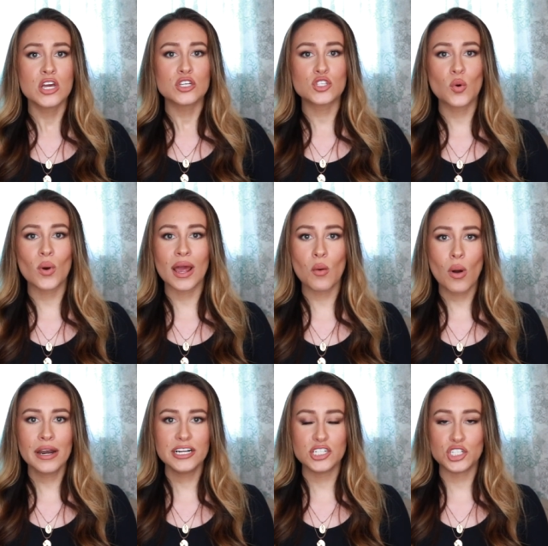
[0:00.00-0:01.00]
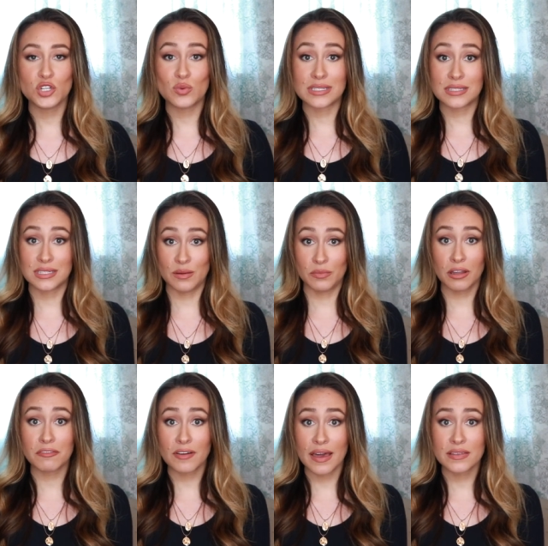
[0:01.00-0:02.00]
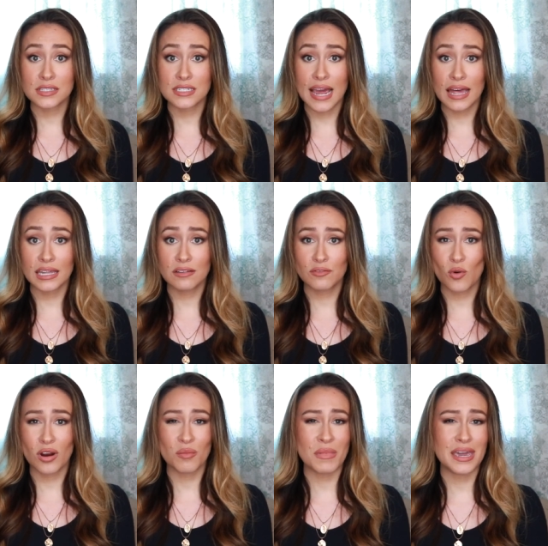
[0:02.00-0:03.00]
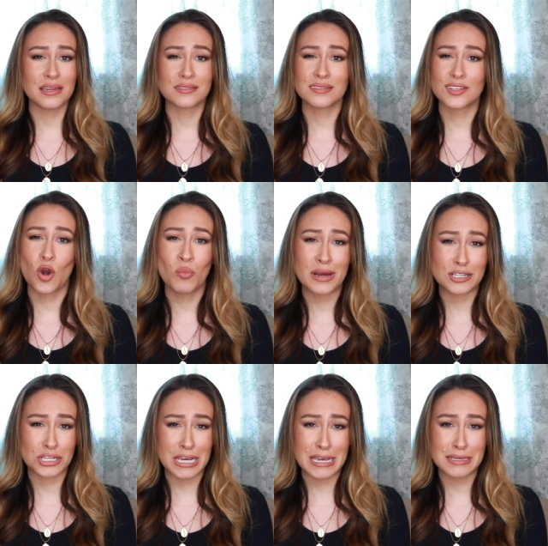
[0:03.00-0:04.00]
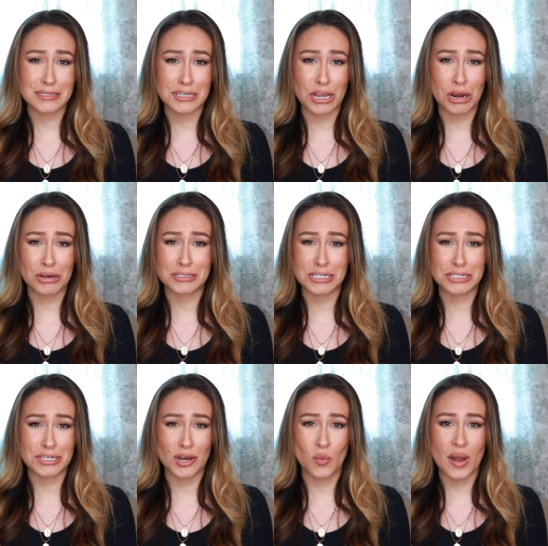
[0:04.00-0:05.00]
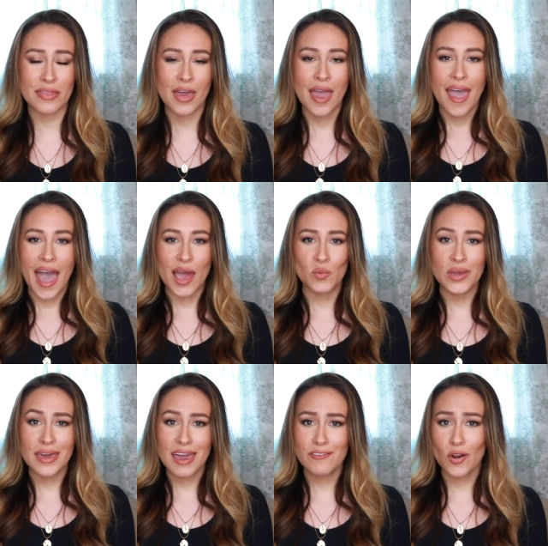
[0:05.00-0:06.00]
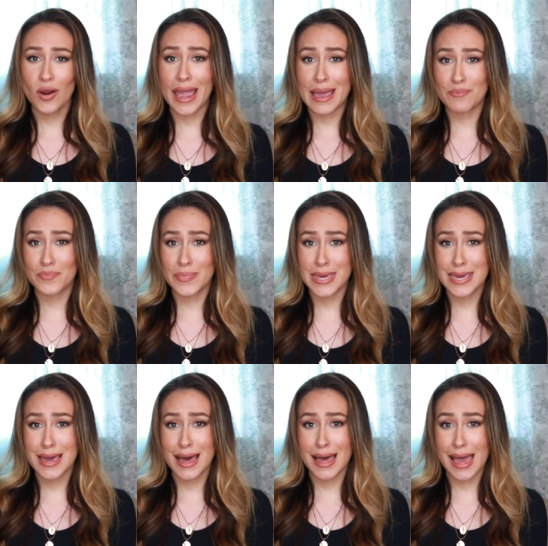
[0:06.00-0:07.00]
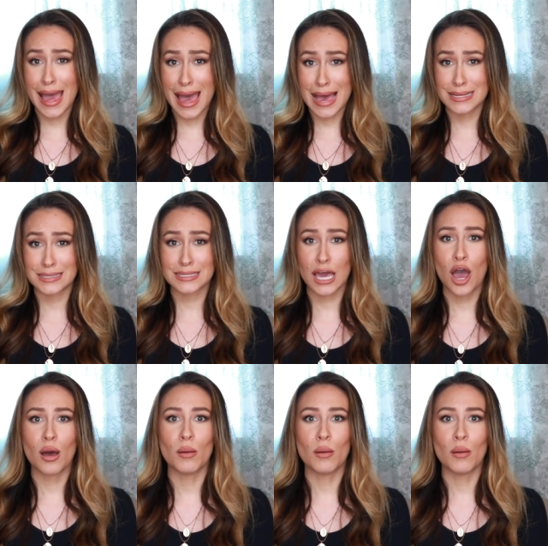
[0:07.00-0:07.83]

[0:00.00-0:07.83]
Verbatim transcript: So what I wanted to do was simplify the styling for her, make it so much easier to deal with, and we gave her a Pia-esque